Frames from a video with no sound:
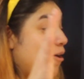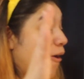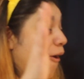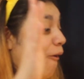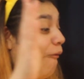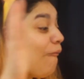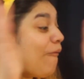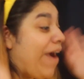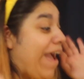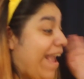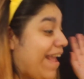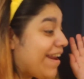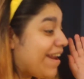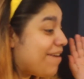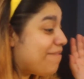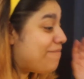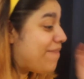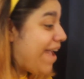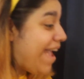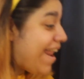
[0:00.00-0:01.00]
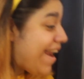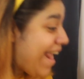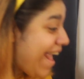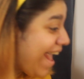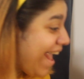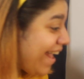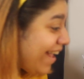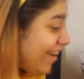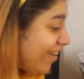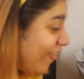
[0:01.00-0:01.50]
a
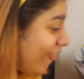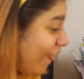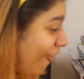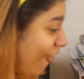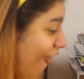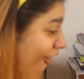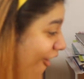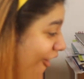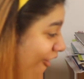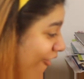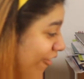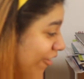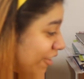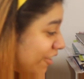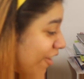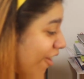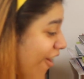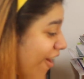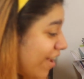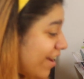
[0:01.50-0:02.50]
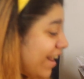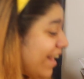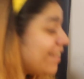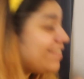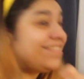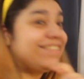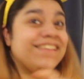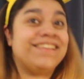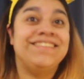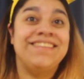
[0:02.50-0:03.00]
minute! Hold on!
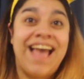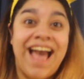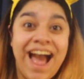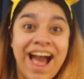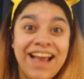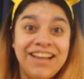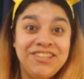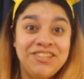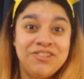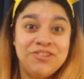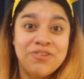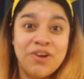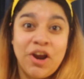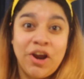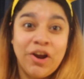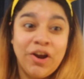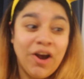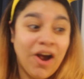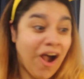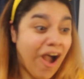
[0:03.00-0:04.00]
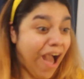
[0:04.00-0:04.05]
Is this ASTRO?